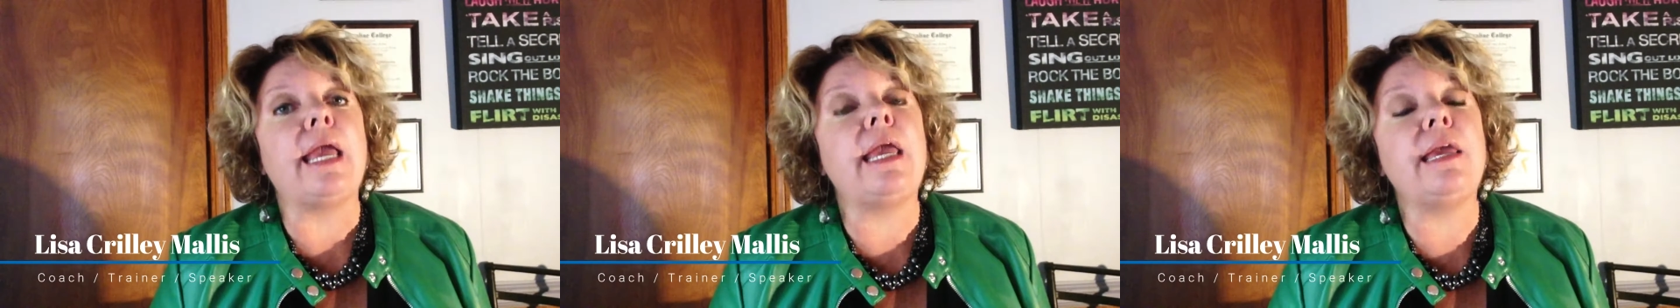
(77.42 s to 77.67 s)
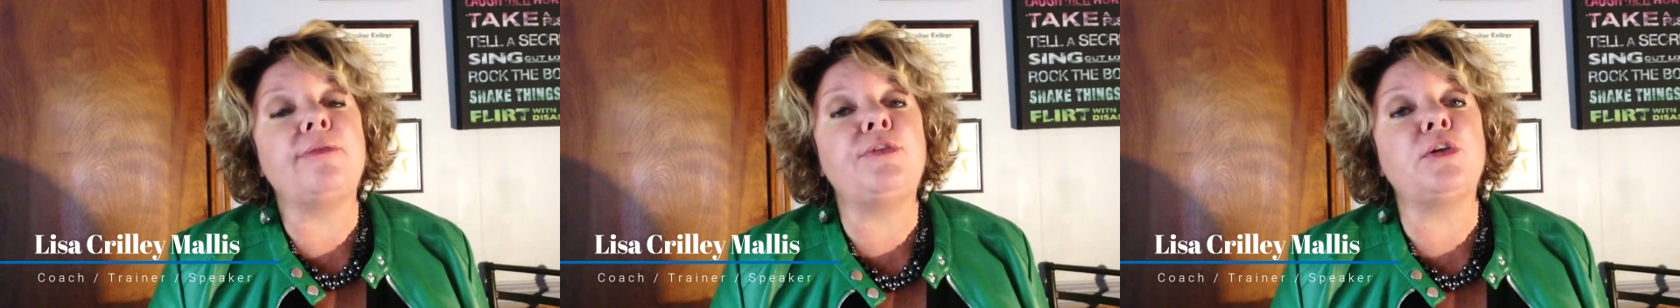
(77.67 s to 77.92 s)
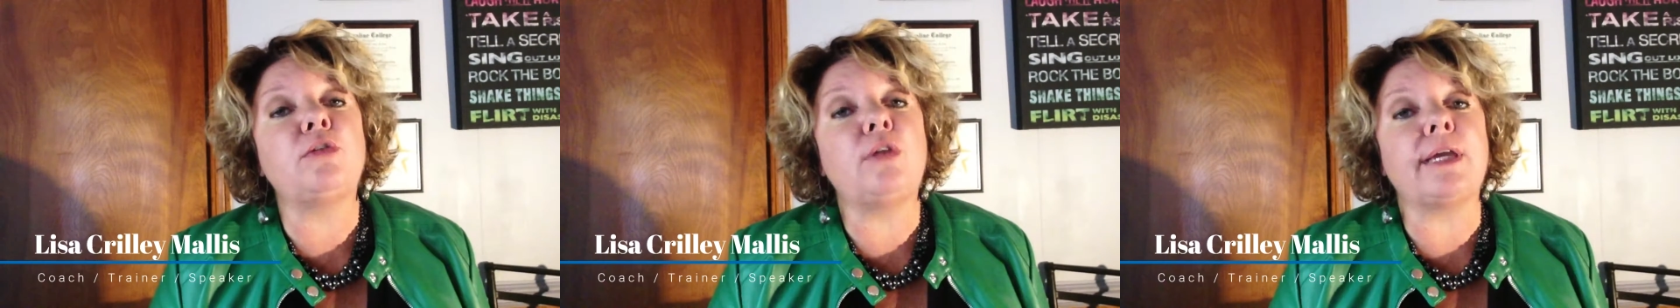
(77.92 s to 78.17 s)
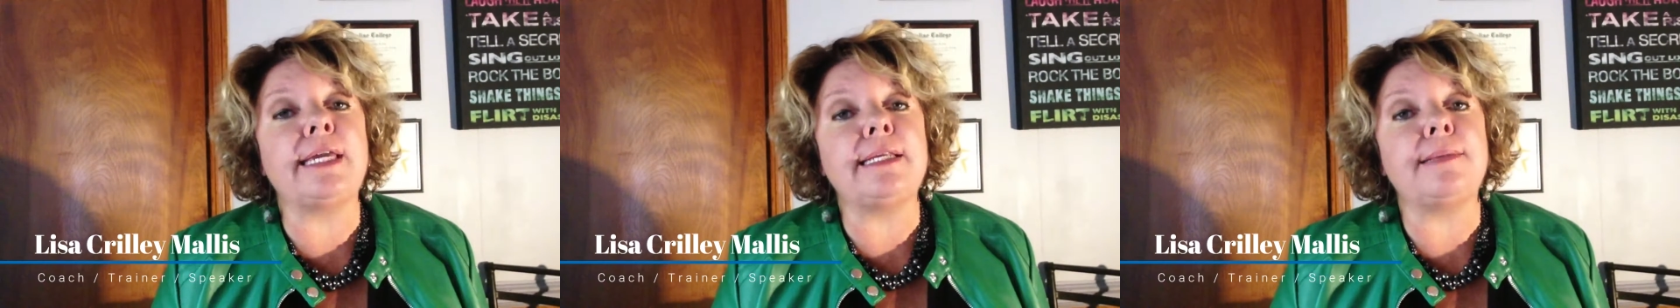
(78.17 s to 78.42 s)
If you're
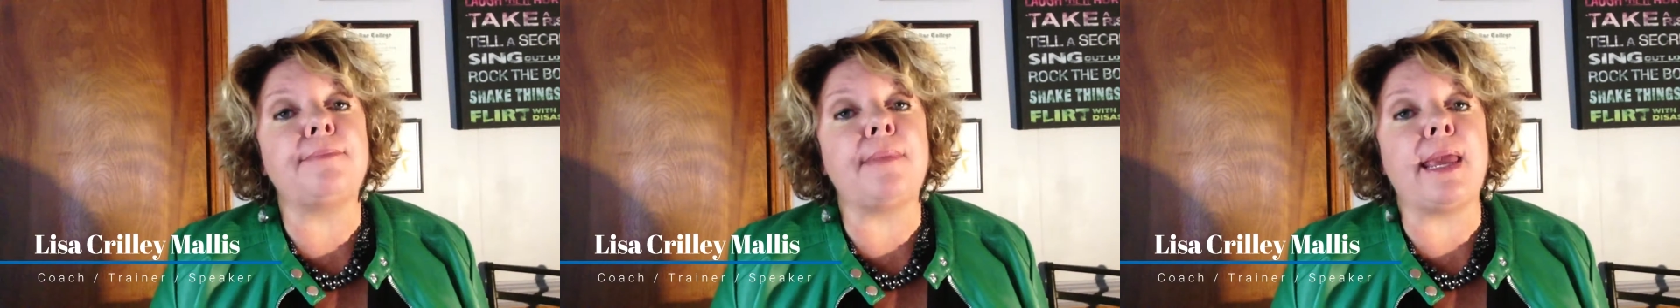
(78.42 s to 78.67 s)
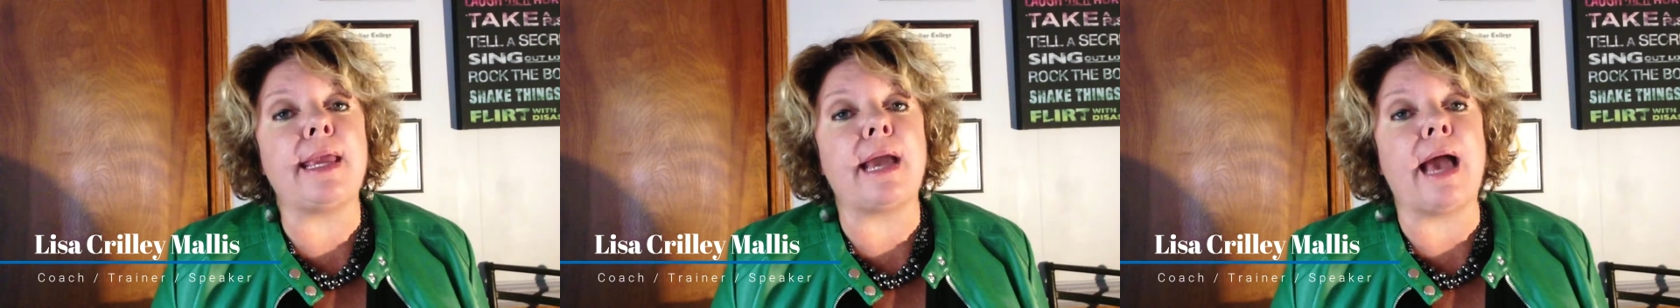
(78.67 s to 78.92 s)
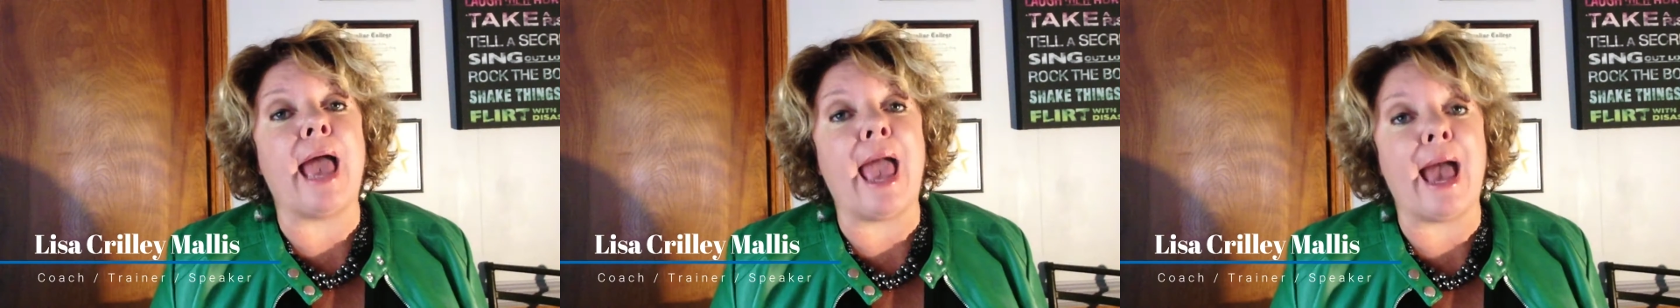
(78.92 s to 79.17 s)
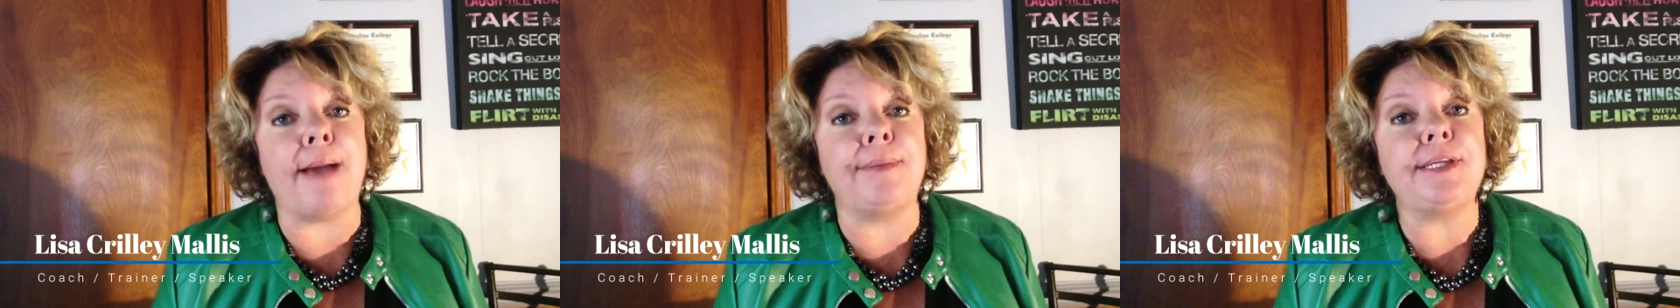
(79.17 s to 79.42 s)
looking to make a
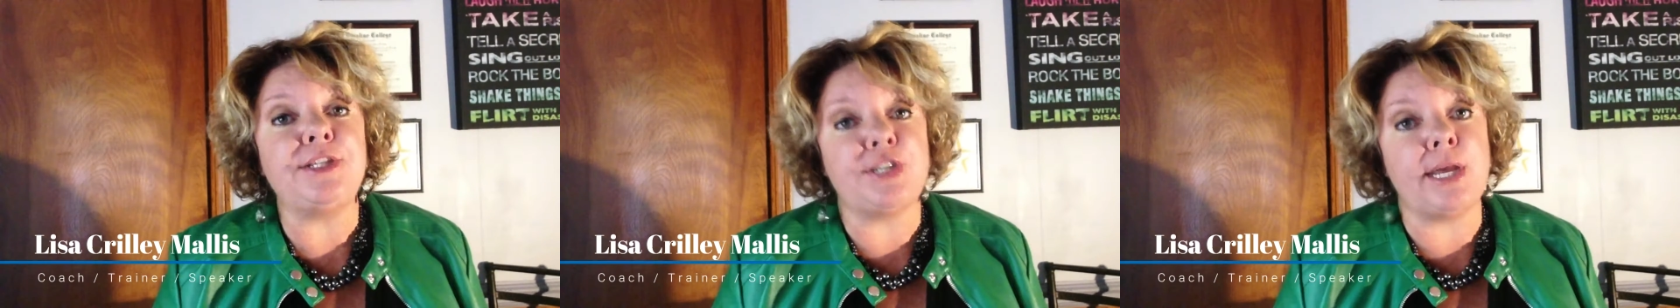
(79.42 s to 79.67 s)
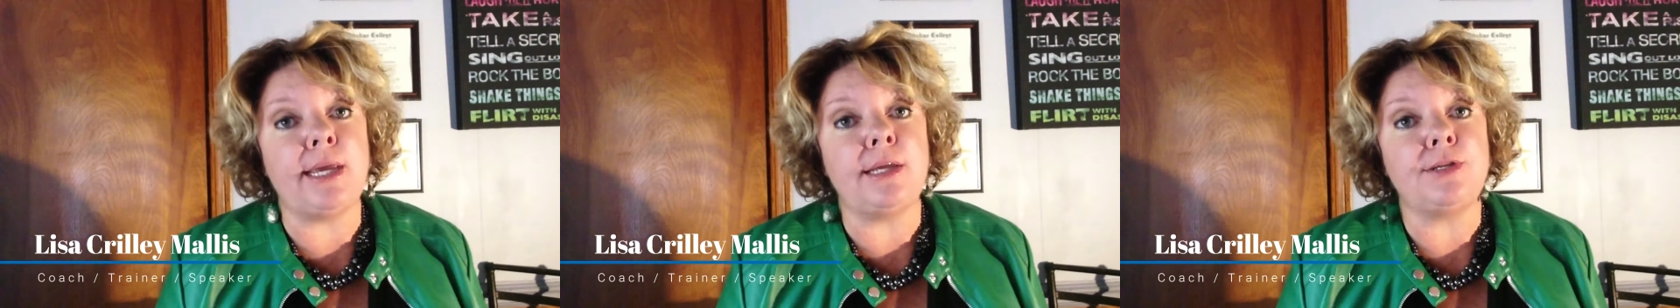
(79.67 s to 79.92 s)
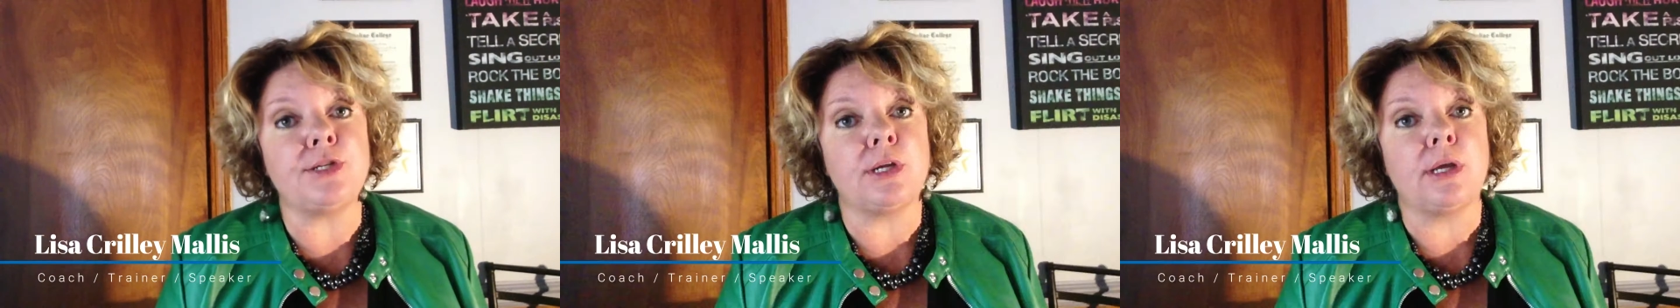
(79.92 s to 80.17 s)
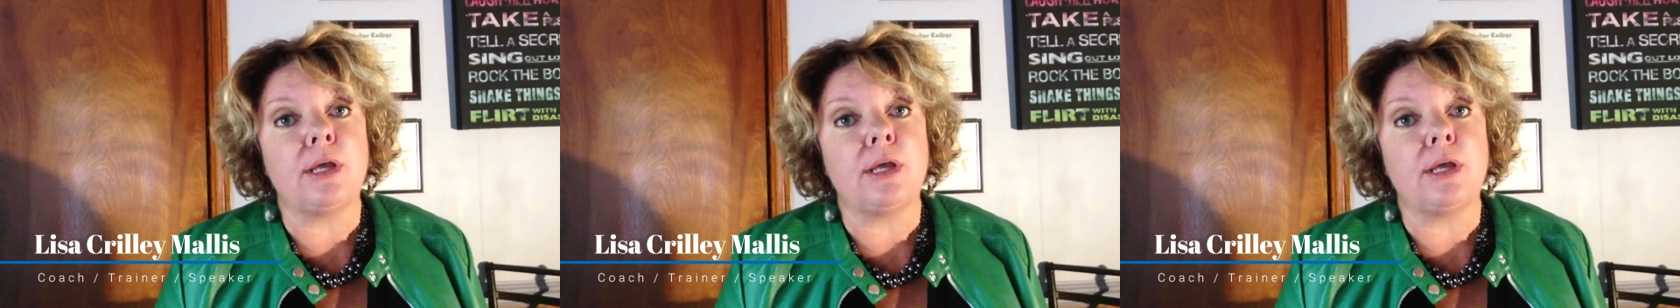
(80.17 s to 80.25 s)
habit change,